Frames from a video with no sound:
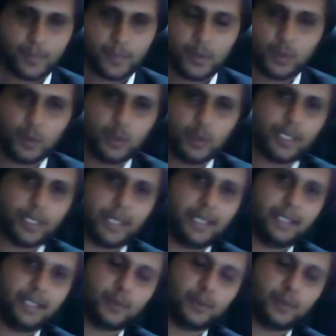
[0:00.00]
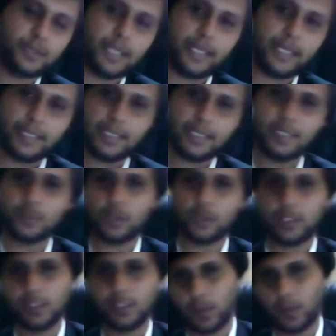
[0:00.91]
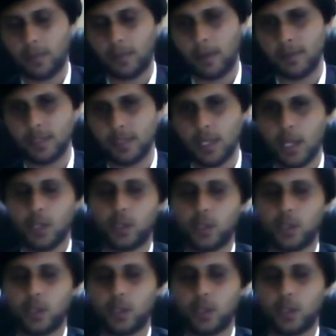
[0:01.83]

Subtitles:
You don't try to directly solve the problems.